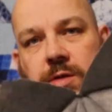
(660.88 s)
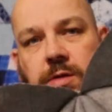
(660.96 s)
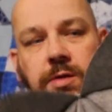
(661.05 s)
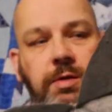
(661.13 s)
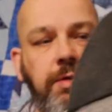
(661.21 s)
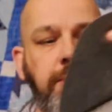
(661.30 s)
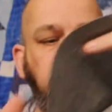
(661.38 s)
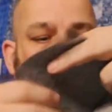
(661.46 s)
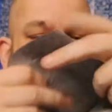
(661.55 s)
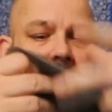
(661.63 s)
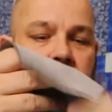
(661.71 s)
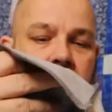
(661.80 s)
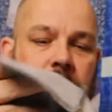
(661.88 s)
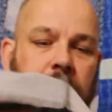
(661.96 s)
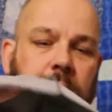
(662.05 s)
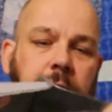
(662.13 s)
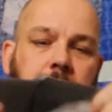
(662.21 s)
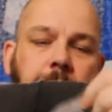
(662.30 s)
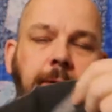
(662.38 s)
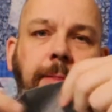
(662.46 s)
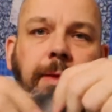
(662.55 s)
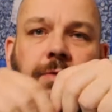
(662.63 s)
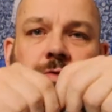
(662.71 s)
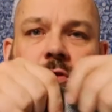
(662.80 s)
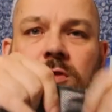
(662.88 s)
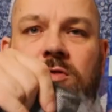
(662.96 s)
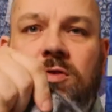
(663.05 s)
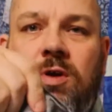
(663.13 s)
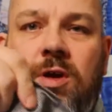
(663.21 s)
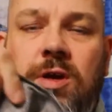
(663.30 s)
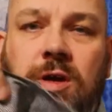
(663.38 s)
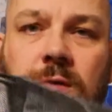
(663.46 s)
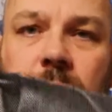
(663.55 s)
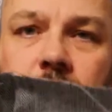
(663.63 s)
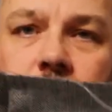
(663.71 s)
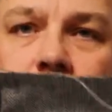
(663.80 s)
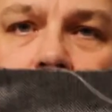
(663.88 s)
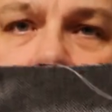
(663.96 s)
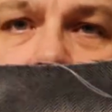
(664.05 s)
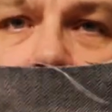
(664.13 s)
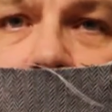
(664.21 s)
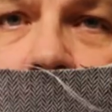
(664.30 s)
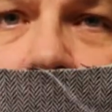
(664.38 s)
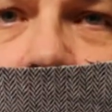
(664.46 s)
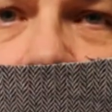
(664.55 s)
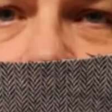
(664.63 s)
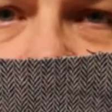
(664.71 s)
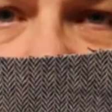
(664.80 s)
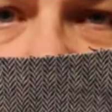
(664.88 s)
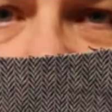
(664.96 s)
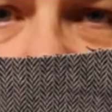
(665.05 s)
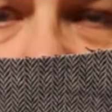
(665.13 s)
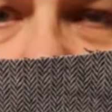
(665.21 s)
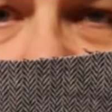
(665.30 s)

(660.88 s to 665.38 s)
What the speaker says: are the 6. As you can see, the point is very